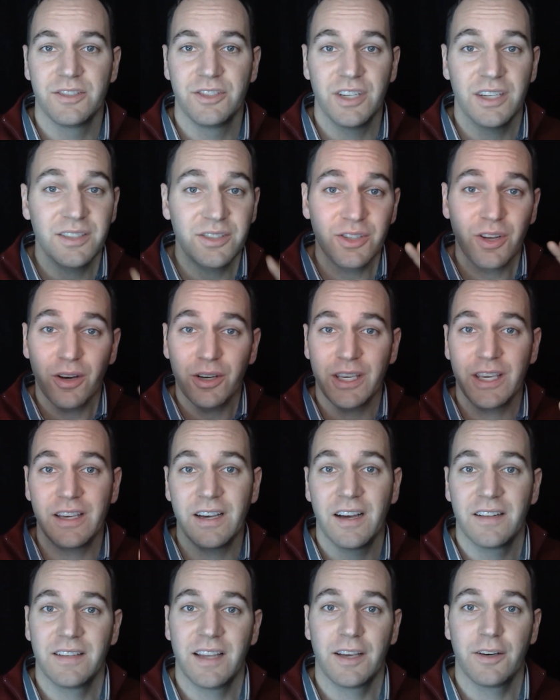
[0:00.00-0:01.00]
just talking
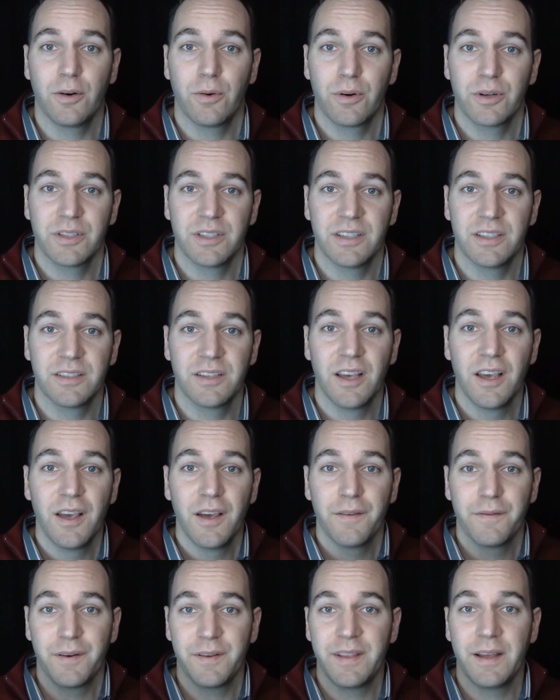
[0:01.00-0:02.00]
online courses,
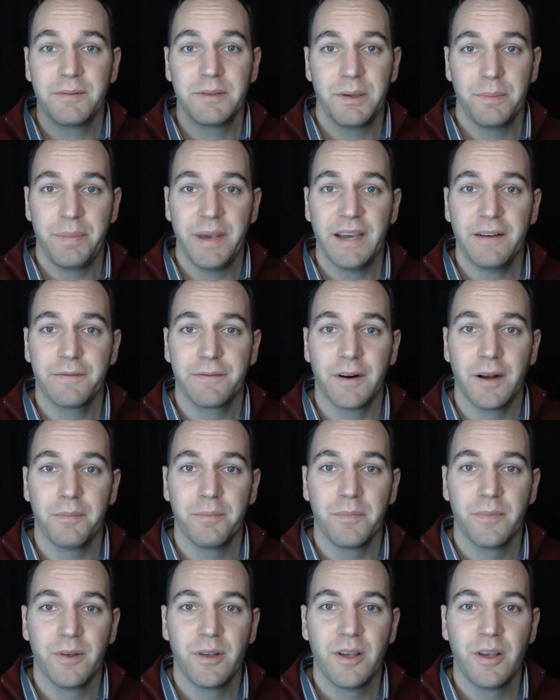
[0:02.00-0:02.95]
for them to pick from.